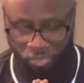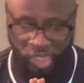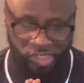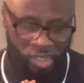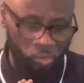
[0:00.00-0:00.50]

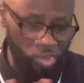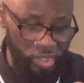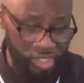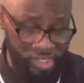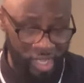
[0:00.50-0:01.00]
But you know, we're
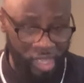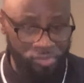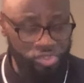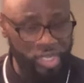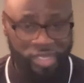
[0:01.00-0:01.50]
gonna get
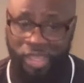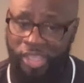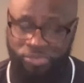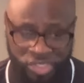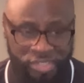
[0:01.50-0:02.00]
down to that
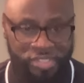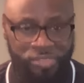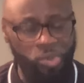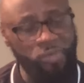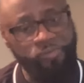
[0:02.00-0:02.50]
name
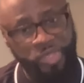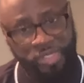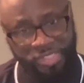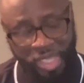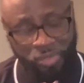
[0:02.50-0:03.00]
Jesus. We're gonna
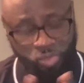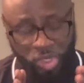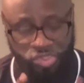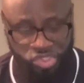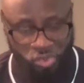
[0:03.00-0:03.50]
figure it out.
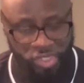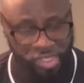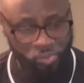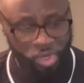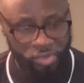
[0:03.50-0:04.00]
We're gonna show you
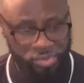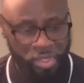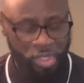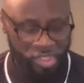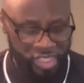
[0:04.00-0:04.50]
in the
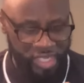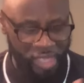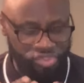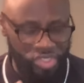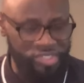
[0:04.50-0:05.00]
word. Get
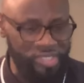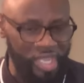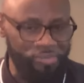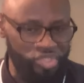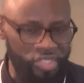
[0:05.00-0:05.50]
down to this
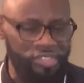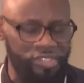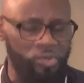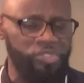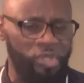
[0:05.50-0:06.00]
name
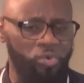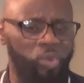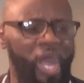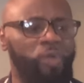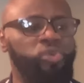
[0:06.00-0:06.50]
Jesus. You're gonna know
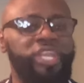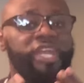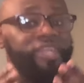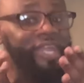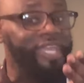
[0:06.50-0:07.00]
why we
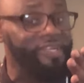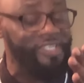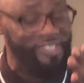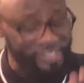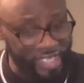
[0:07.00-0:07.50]
in the
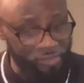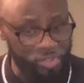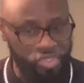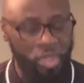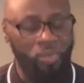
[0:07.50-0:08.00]
English
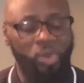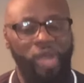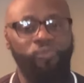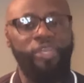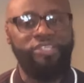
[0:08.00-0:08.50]
language,
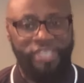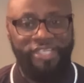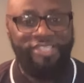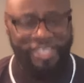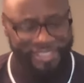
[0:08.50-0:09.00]
why we
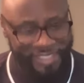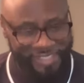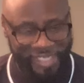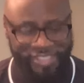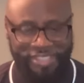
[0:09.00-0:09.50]
say
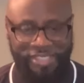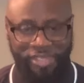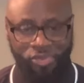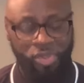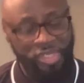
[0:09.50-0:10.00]
Jesus and you
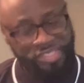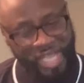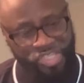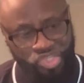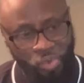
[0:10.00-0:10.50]
know,
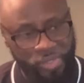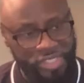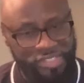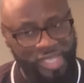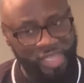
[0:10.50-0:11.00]
Yeshua
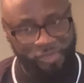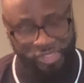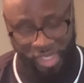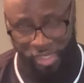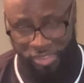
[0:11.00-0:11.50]
this
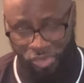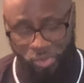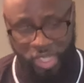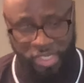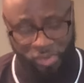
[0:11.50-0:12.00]
name, uh,
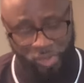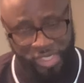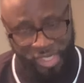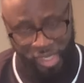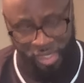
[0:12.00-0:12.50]
no, and no,
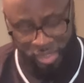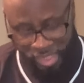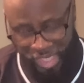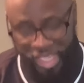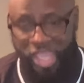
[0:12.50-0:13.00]
in, uh,
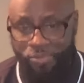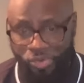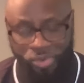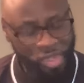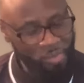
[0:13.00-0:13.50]
in
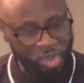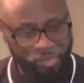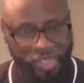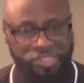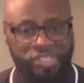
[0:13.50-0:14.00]
Hebrew.
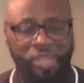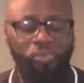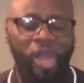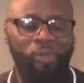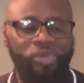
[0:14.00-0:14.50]
Well, we're gonna say
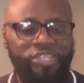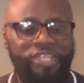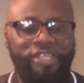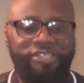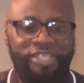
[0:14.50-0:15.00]
why we
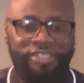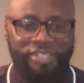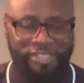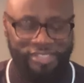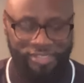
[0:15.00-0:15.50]
say
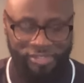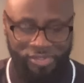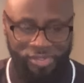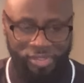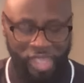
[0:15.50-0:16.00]
Jesus.
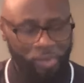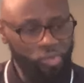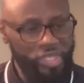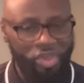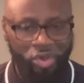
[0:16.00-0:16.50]

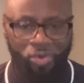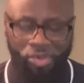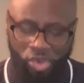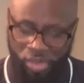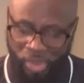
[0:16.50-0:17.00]
And we
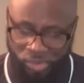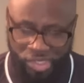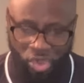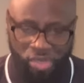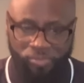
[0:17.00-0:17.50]
call on him and
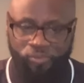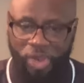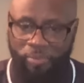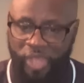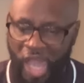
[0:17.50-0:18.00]
we call him
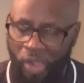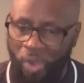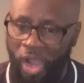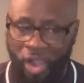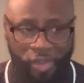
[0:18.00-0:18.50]
from
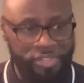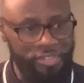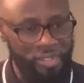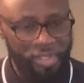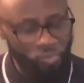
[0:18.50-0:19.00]
our
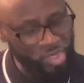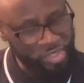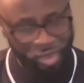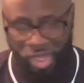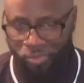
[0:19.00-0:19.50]
heart. Amen. We
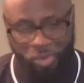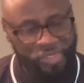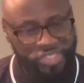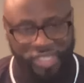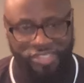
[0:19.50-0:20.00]
call
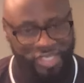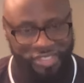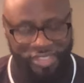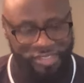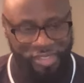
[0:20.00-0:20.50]
him, we say
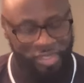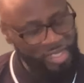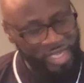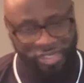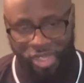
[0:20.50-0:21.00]
Hallelujah. Jesus,
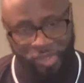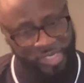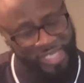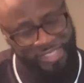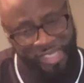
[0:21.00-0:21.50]
you know,
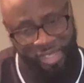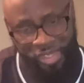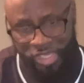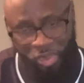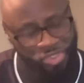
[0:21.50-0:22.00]
and they and,
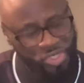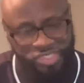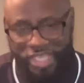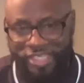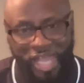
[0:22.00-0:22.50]
uh, or you can
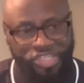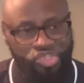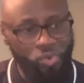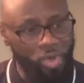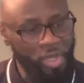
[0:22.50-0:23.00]
say
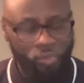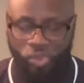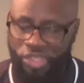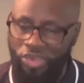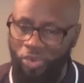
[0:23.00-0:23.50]
Joshua.
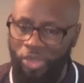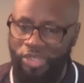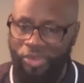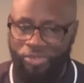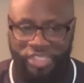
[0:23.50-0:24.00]
Hallelujah. We
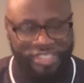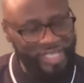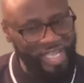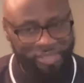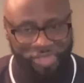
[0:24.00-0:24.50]
calling on the
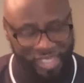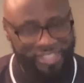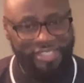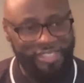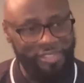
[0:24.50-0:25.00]
same
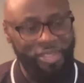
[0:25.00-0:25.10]
entity,